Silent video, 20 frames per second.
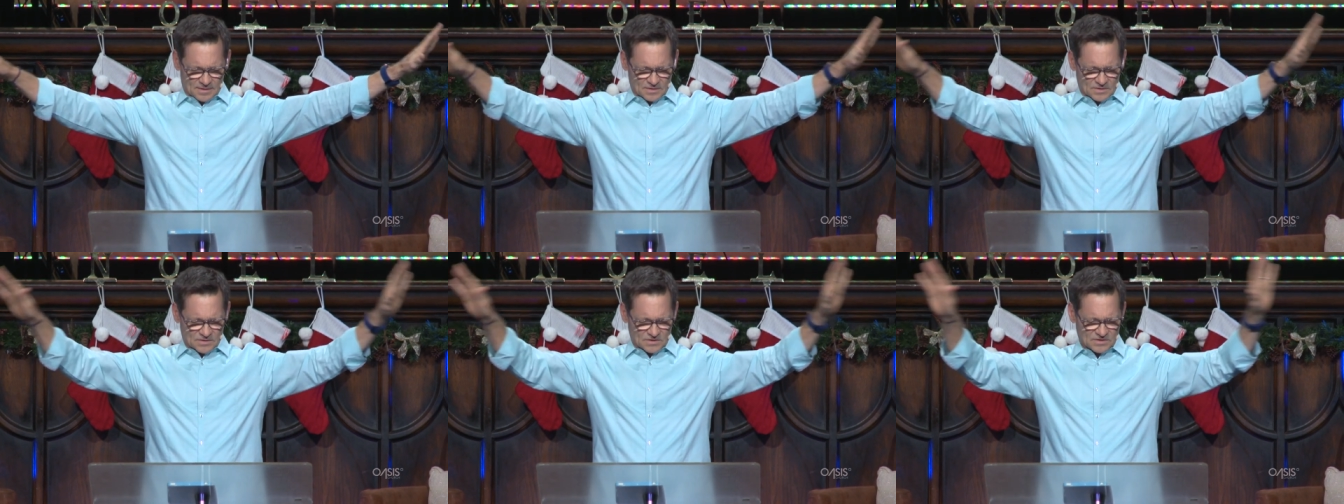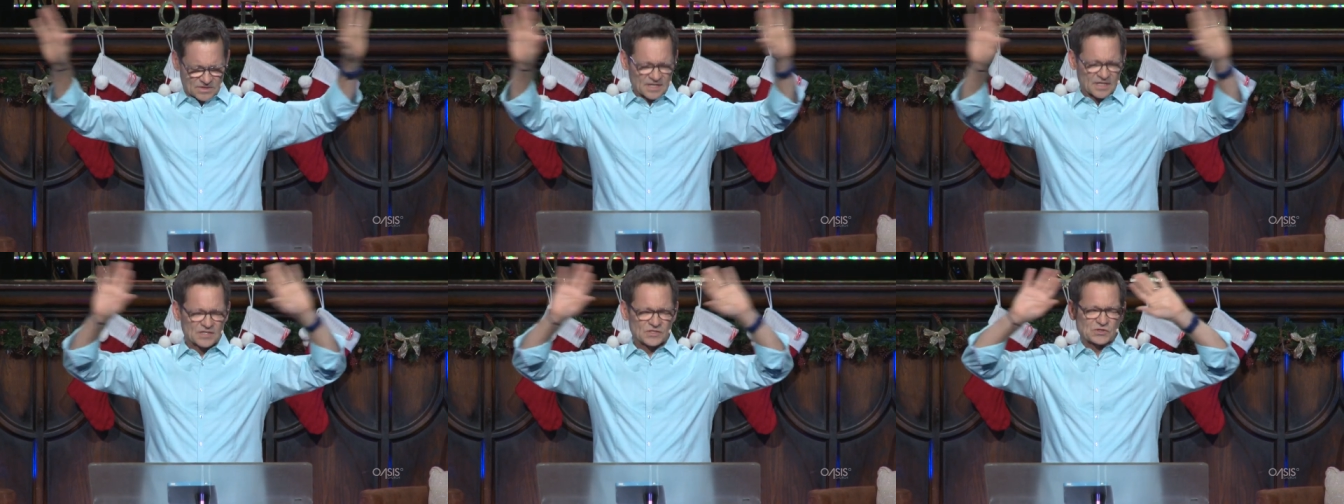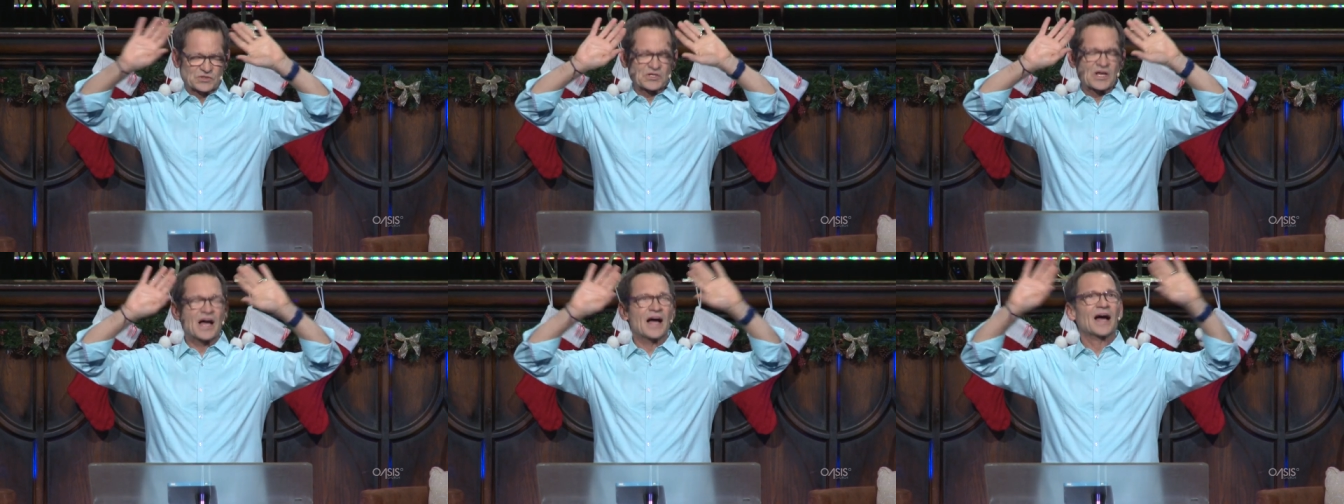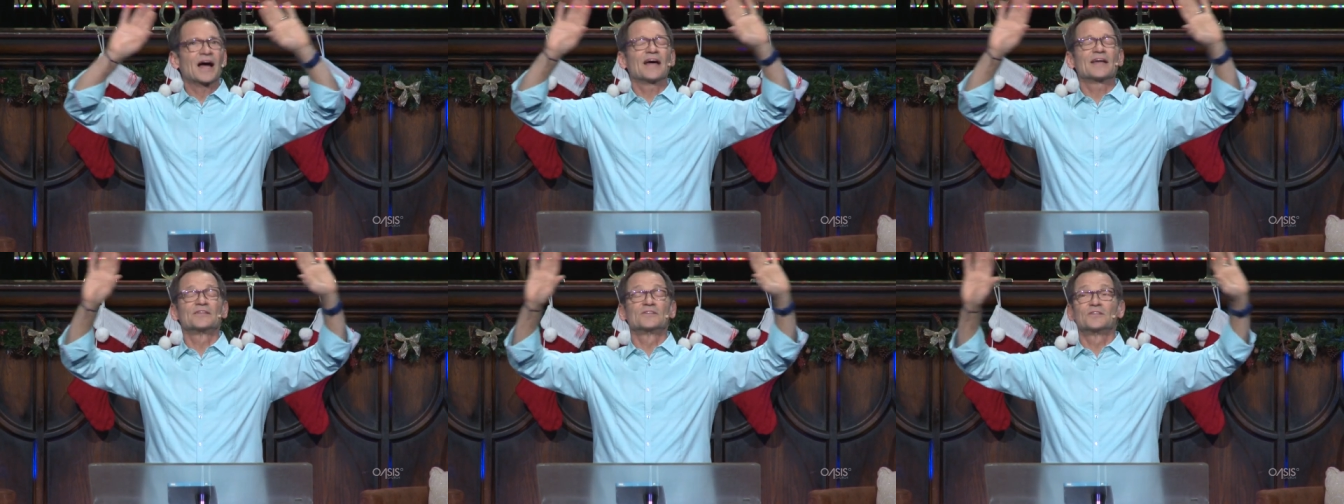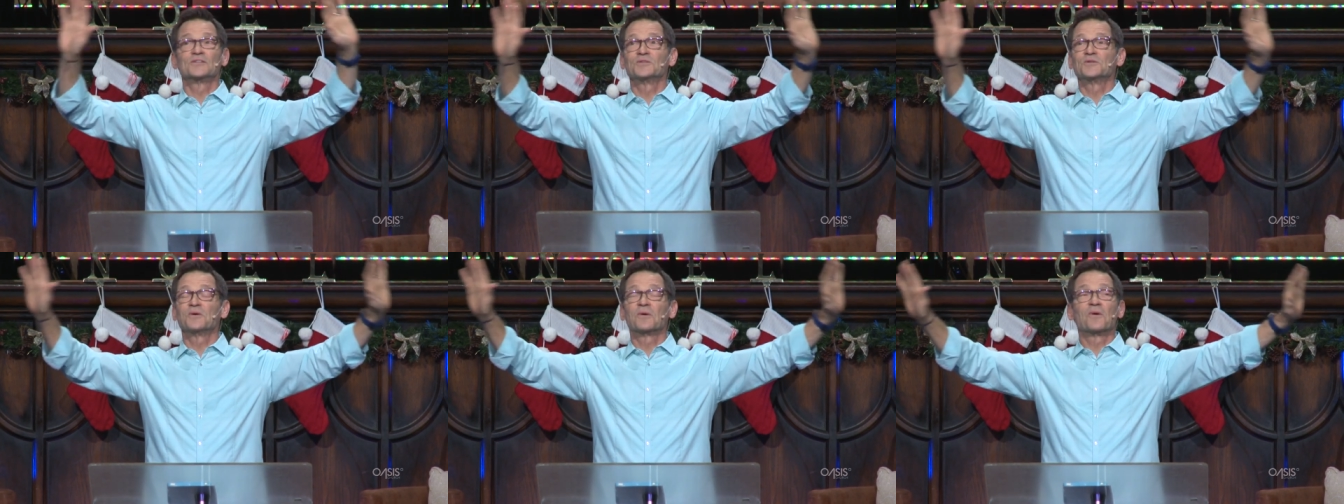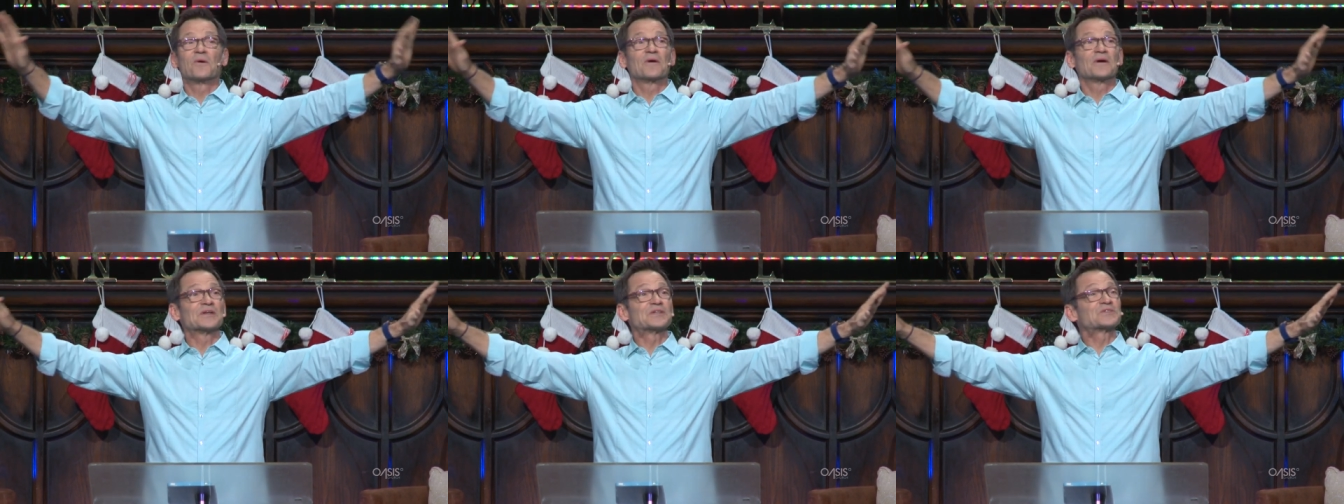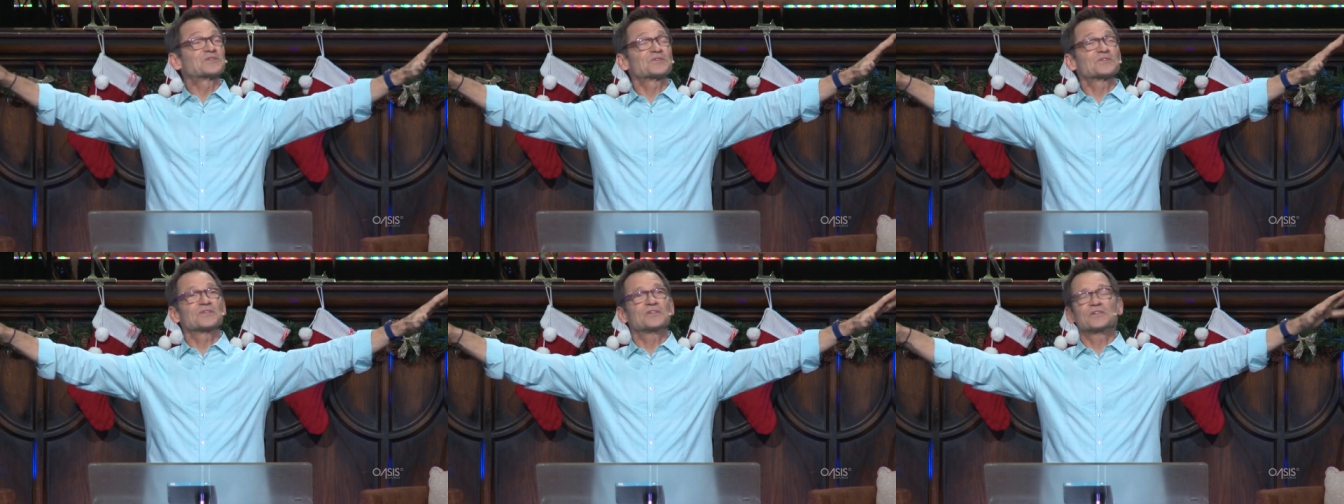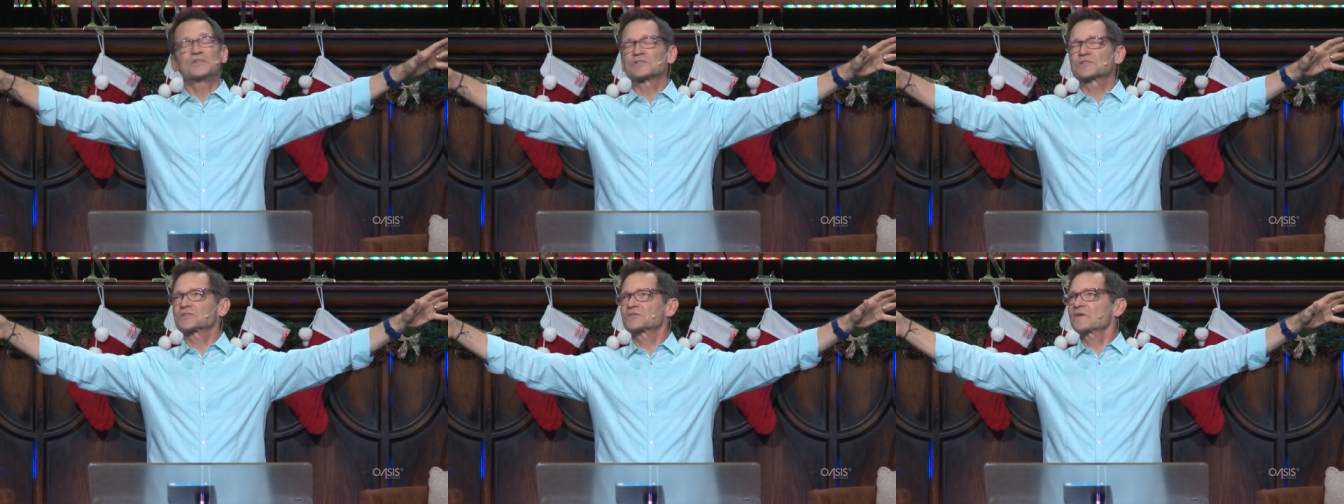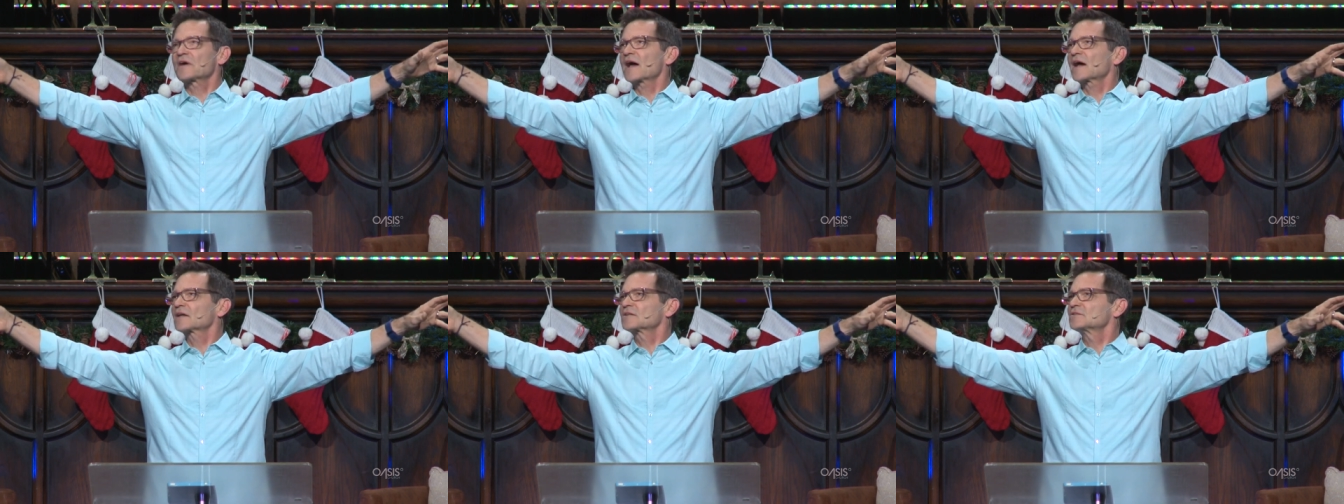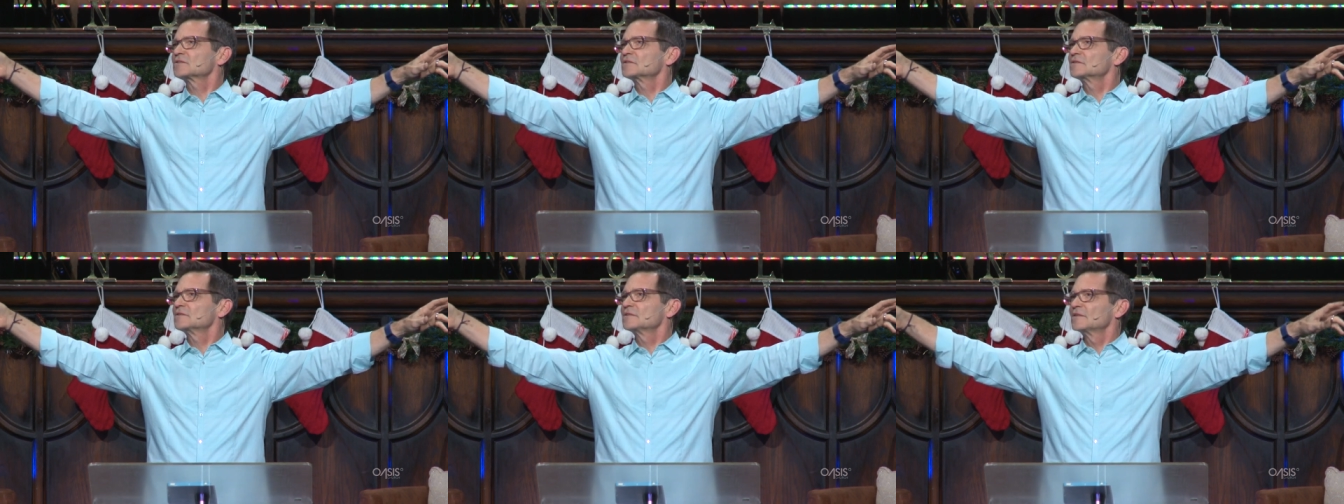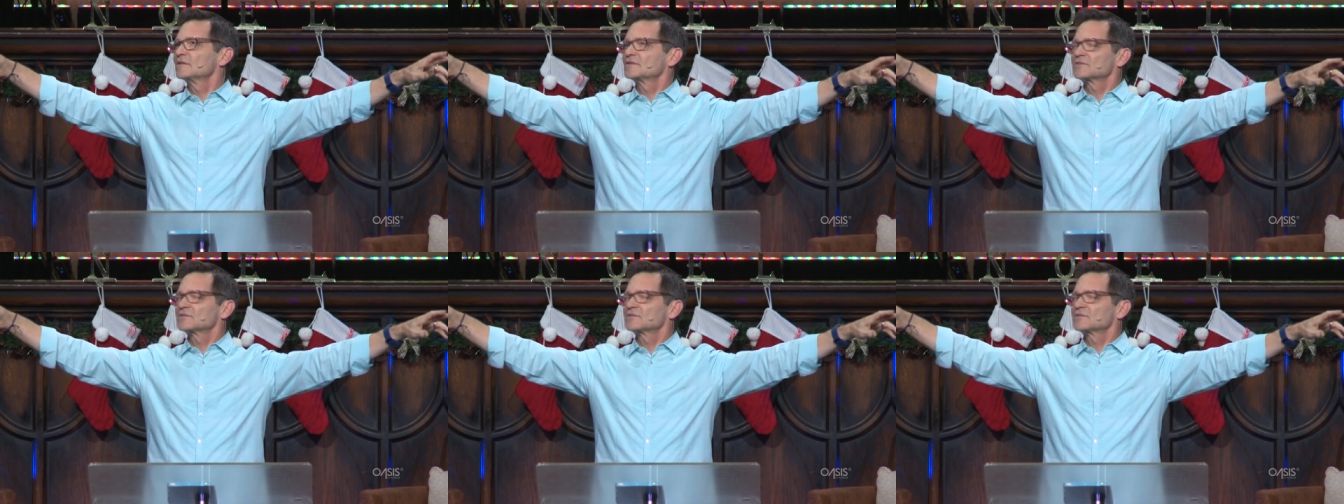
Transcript: set aside the noise and the distraction